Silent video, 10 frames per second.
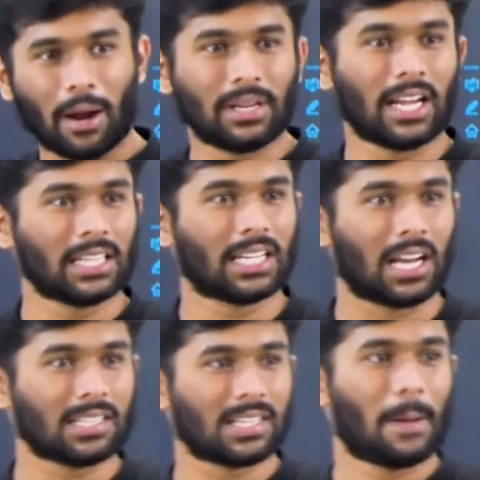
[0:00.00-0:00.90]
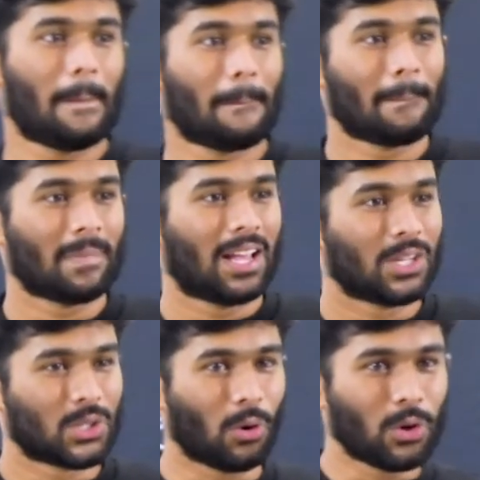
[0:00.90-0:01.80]
I have taken the class.
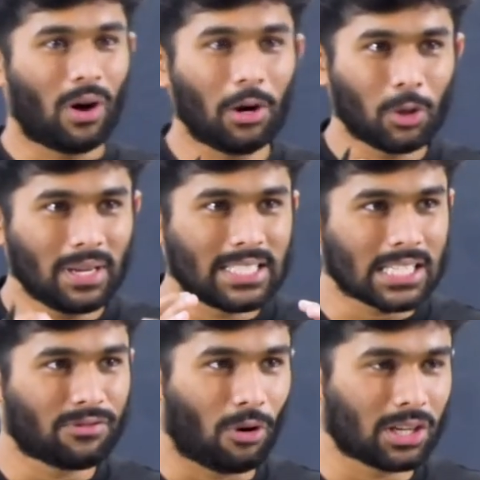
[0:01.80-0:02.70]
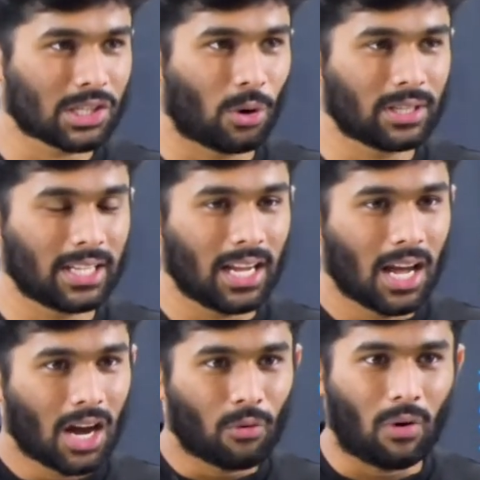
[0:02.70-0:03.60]
So you have to be just focused on the
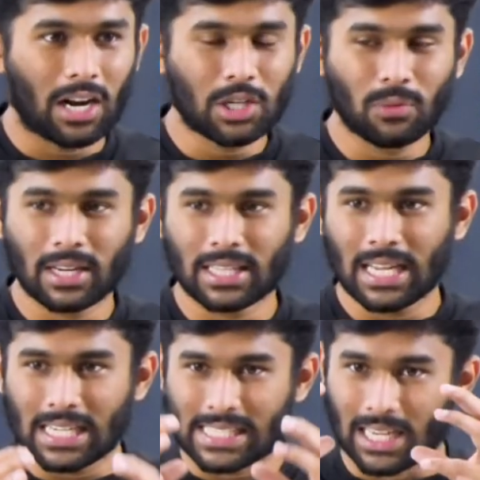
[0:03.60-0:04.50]
what were the